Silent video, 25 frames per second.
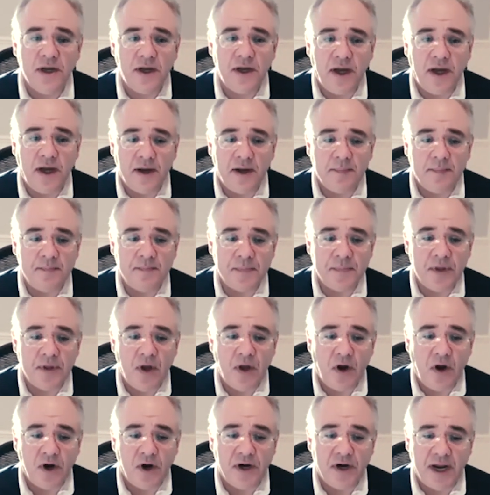
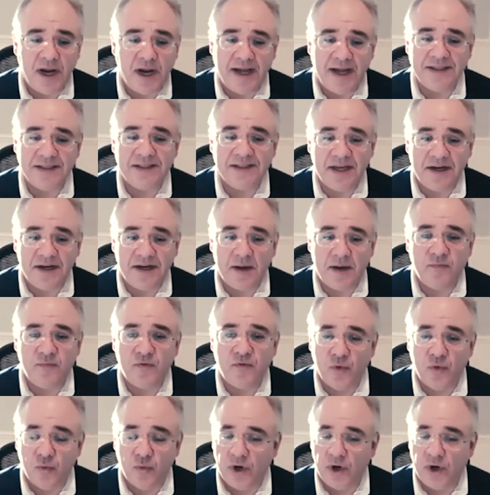are not set up
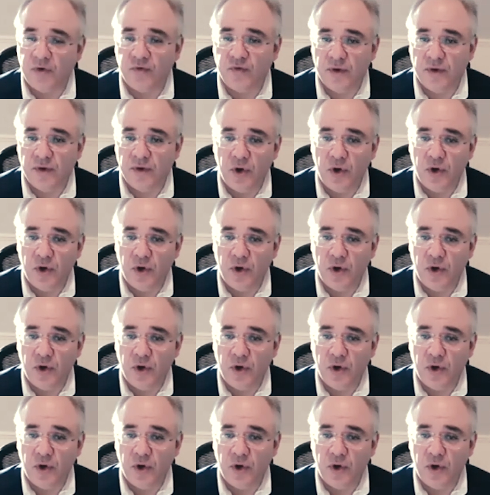for work from